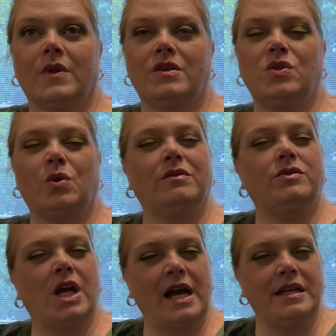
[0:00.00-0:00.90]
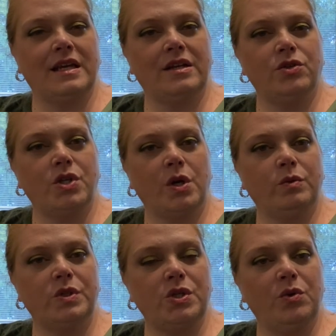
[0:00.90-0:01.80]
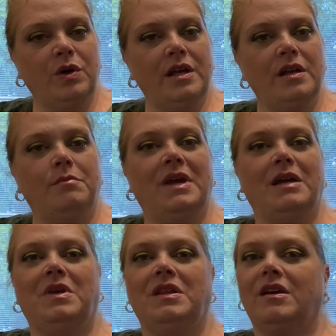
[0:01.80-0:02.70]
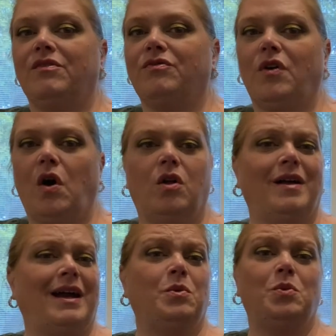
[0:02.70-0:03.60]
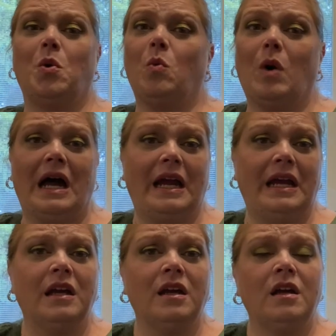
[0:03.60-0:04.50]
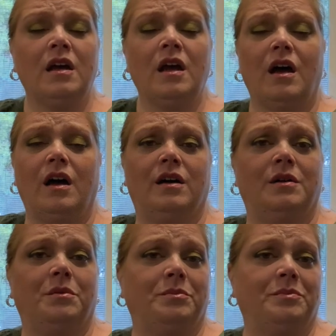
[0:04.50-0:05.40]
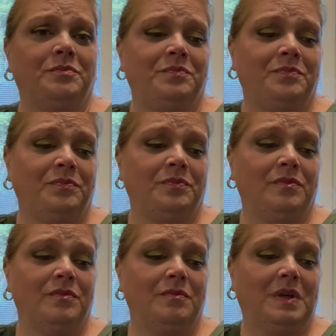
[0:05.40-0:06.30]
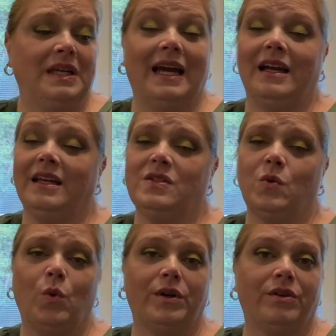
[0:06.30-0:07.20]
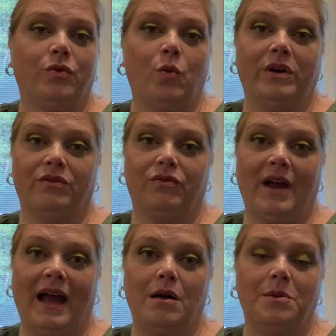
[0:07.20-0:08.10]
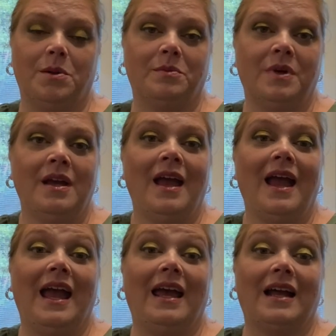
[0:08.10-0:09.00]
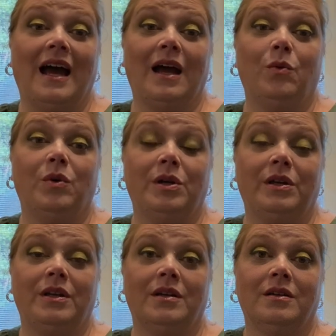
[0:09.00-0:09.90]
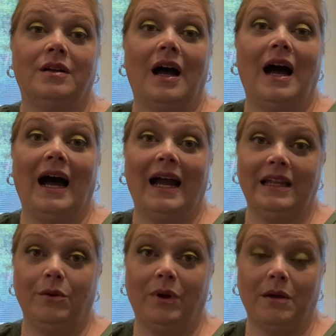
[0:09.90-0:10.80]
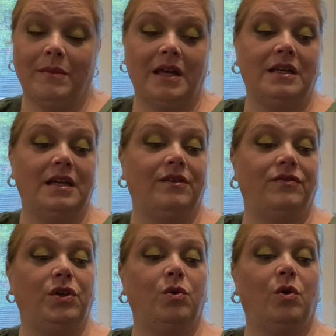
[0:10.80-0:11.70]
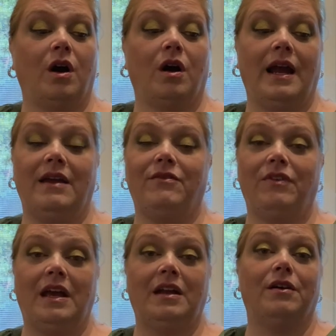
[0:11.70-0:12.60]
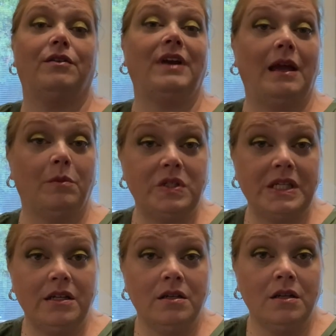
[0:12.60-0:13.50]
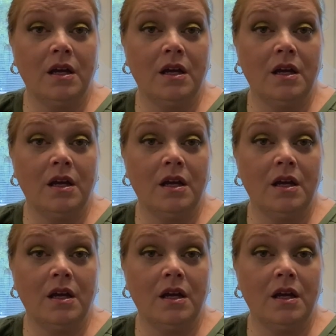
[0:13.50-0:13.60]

sort of jazz undertones to it make me think of fall. I don't know why. But yeah, it's a wonderful, wonderful album, and I would highly recommend, if you are a fan of Hamilton,